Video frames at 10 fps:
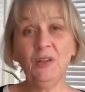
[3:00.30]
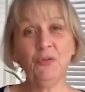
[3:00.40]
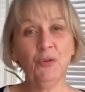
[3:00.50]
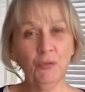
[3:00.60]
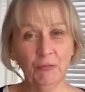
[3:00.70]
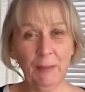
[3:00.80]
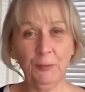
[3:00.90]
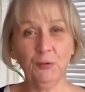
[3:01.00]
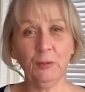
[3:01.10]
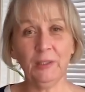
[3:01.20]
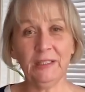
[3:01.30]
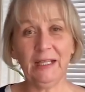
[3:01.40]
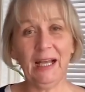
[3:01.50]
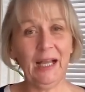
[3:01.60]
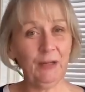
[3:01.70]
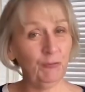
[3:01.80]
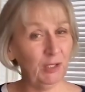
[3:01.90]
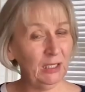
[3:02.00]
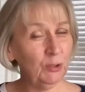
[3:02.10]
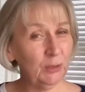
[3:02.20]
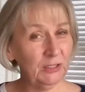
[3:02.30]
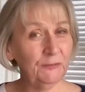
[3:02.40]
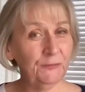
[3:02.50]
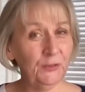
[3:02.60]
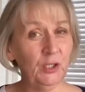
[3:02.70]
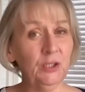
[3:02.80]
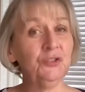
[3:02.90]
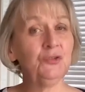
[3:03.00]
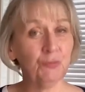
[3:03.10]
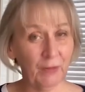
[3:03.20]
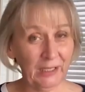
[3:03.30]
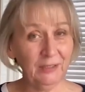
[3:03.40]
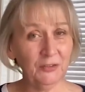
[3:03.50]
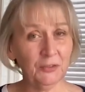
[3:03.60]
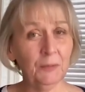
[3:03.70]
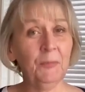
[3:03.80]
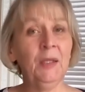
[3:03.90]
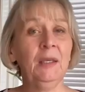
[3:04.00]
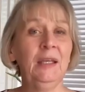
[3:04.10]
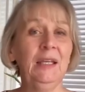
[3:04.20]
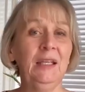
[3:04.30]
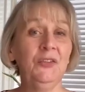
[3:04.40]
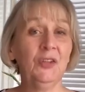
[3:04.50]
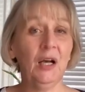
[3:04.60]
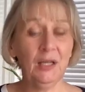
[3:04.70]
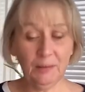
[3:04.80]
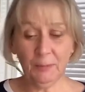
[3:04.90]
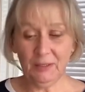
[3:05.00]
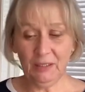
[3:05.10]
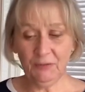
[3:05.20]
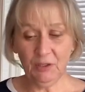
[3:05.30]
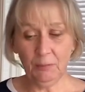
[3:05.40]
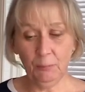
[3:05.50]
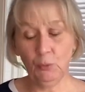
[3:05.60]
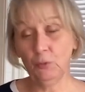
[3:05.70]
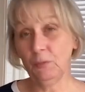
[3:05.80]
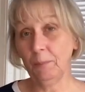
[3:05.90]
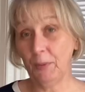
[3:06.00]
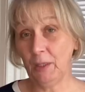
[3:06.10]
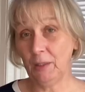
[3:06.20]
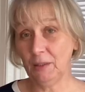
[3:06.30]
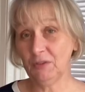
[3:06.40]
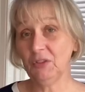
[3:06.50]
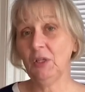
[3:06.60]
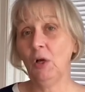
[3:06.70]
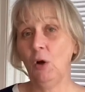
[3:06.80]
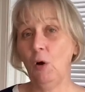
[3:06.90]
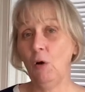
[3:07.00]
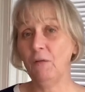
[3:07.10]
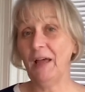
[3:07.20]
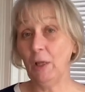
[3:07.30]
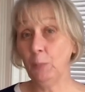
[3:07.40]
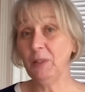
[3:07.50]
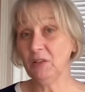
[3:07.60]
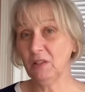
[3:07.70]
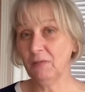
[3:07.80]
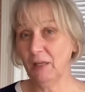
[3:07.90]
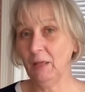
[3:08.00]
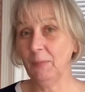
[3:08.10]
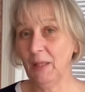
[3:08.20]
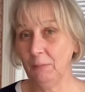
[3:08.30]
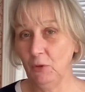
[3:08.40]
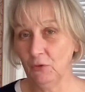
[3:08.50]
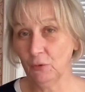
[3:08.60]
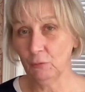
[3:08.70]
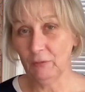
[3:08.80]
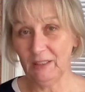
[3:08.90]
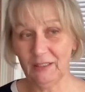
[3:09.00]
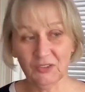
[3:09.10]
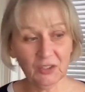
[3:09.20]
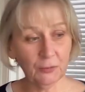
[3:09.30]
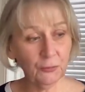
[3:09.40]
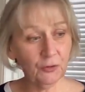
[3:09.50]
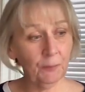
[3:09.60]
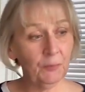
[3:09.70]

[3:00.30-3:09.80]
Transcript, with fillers: through the repertoire at really quite a fast rate is, I believe, an important part of helping to develop their musical reading skills.